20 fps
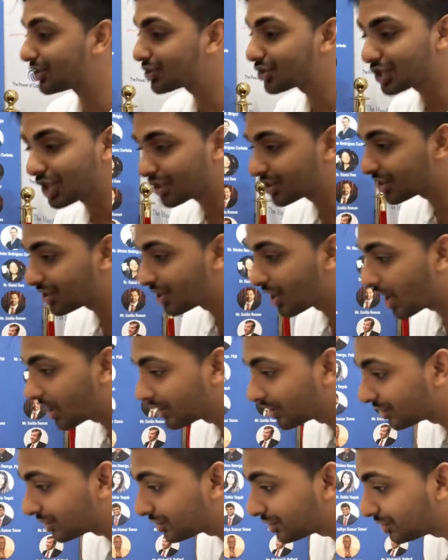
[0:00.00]
such an
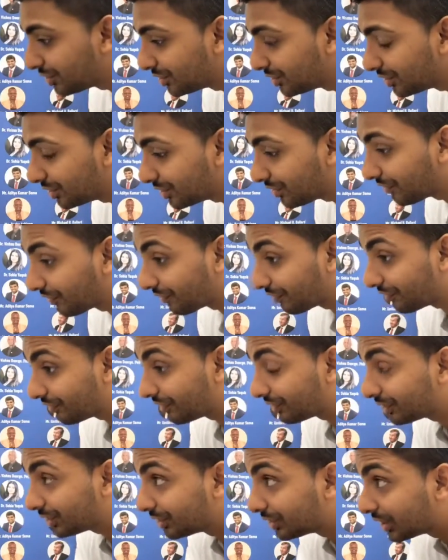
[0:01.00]
honor to
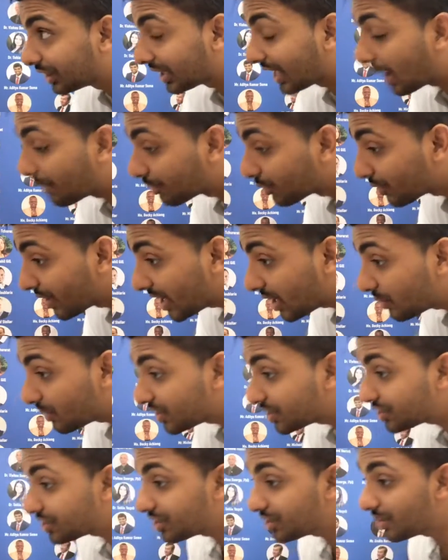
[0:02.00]
collaborate
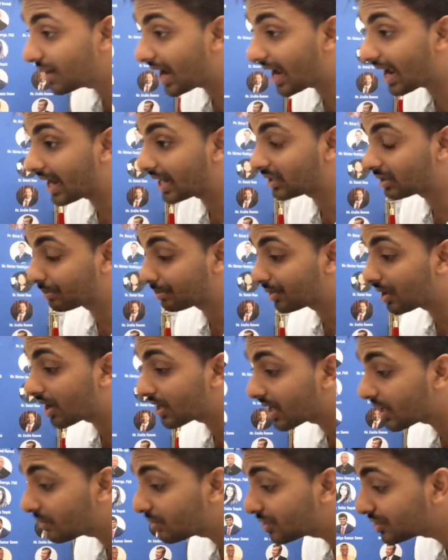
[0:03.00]
with you and to plug
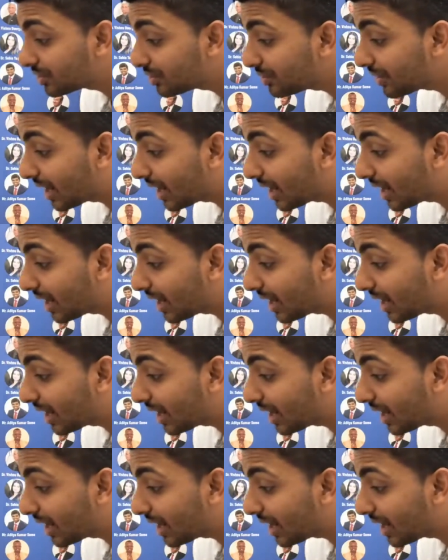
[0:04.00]
in with you.